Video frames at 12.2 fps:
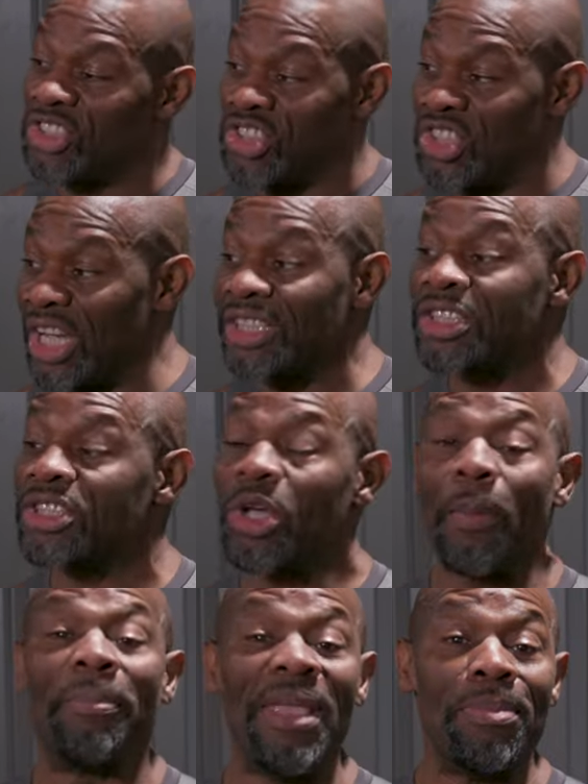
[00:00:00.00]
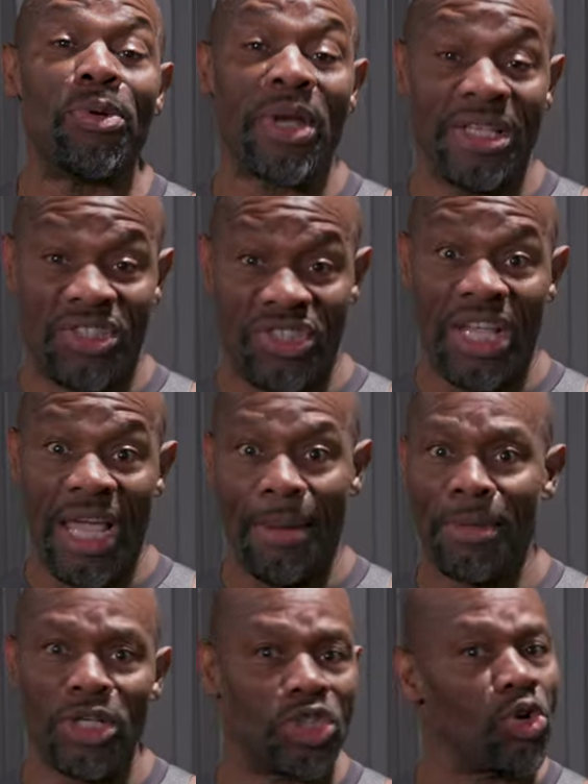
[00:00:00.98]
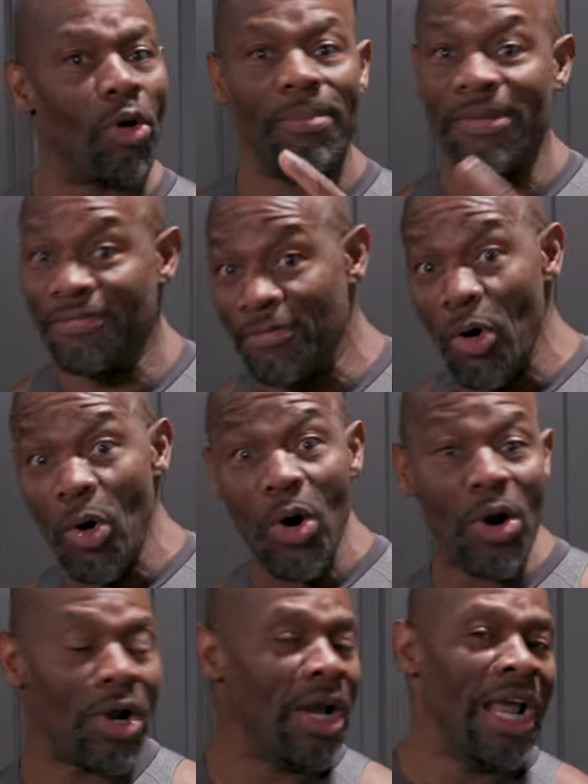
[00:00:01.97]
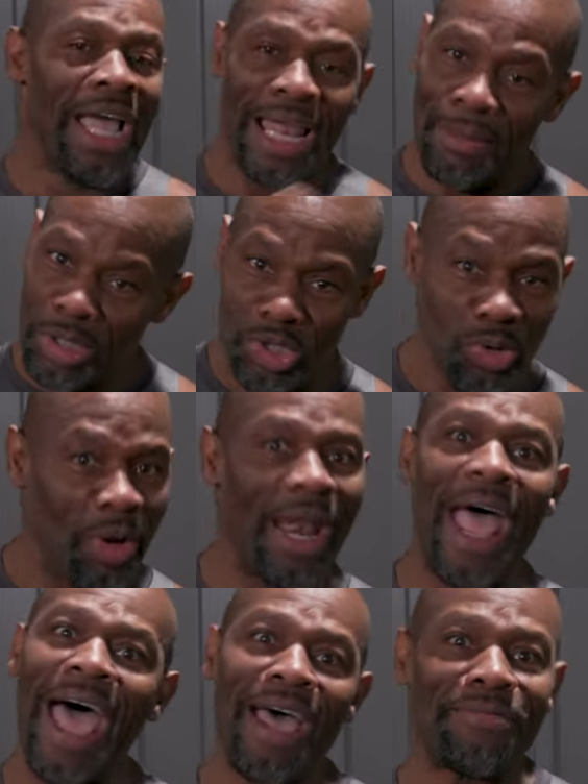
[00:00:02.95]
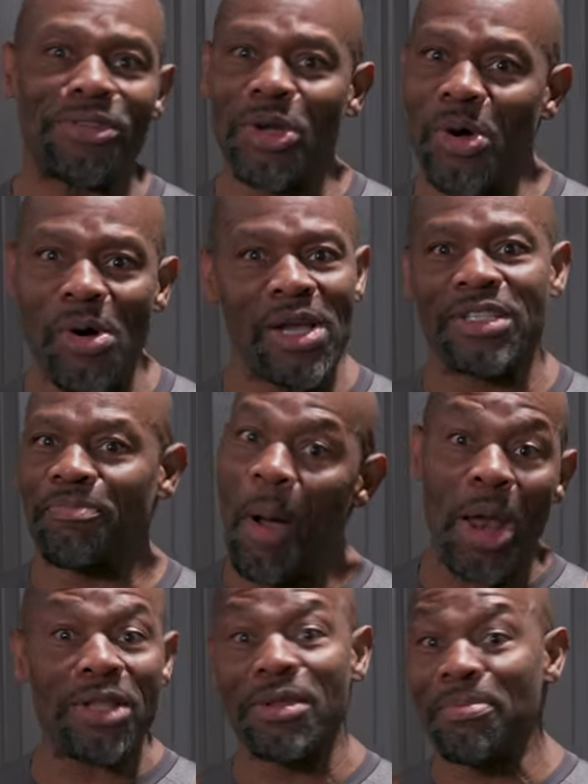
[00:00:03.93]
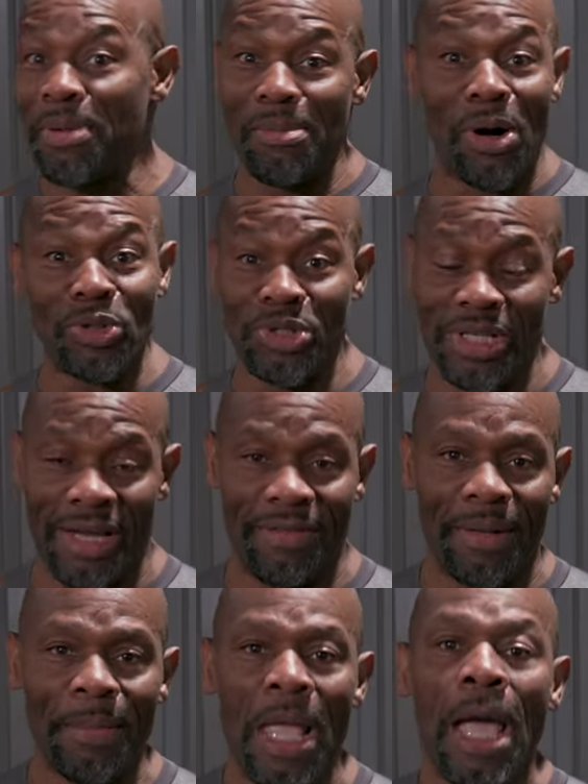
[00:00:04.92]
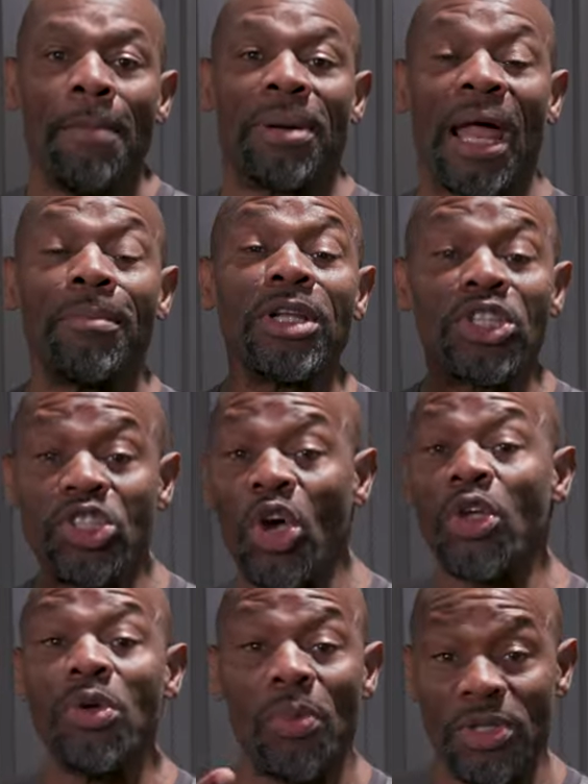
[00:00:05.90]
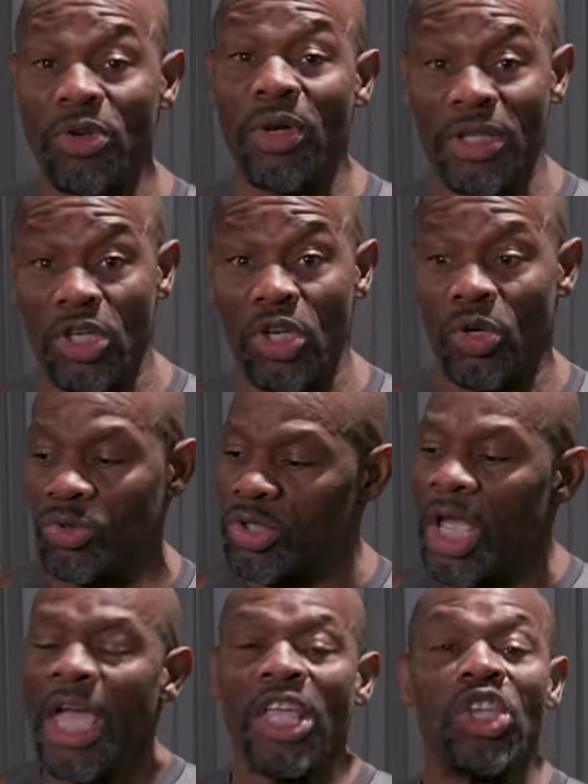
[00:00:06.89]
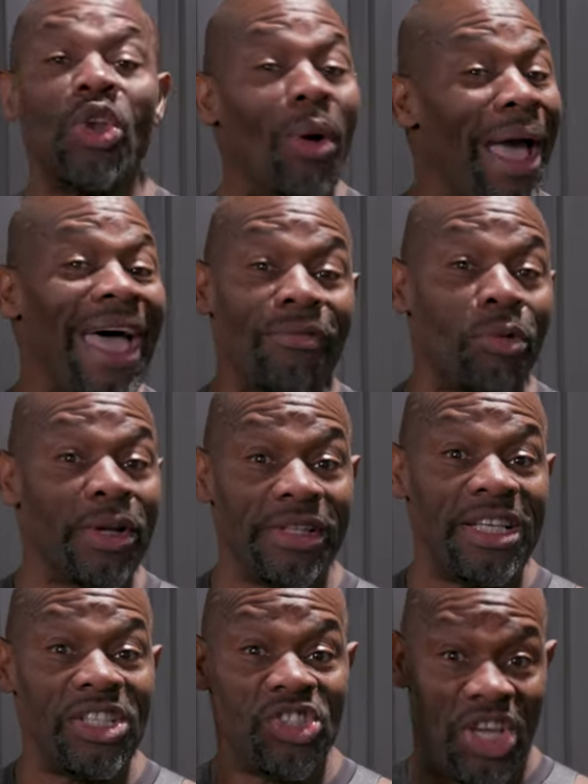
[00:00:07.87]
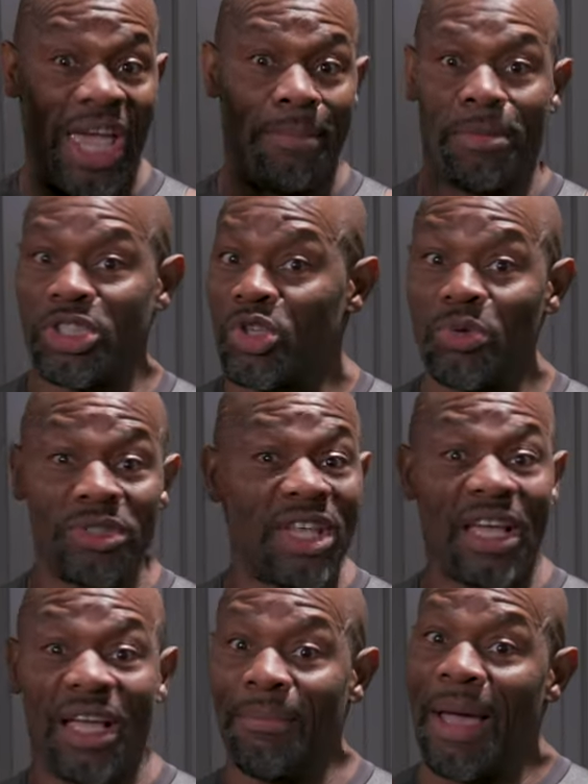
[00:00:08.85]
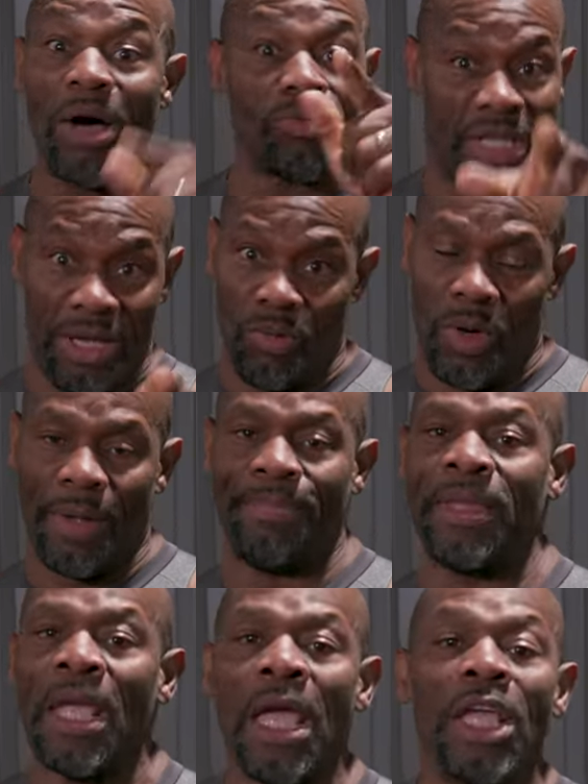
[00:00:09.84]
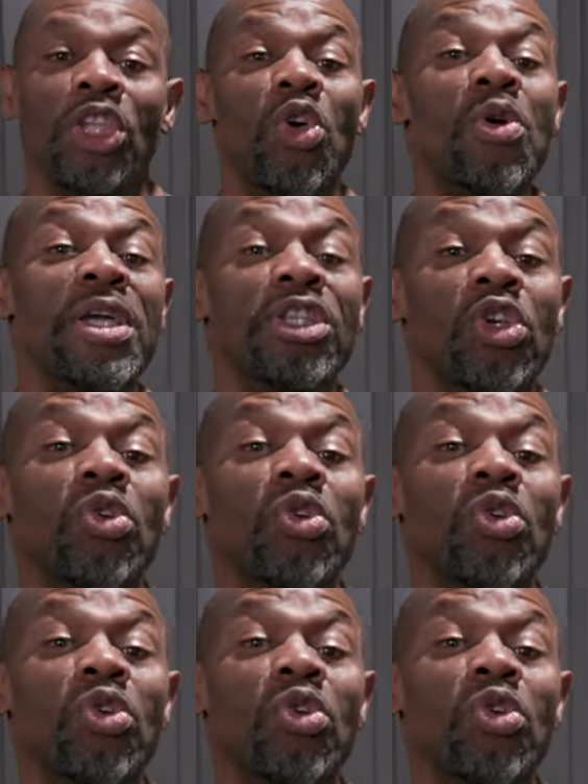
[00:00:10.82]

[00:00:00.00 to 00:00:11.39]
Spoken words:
Just so people can see, I'm gonna show it before and I'm gonna show it after as part of the promotion of it. But I'm gonna show you what you can use. You don't have one of these yet, but as soon as they come out, get one. You can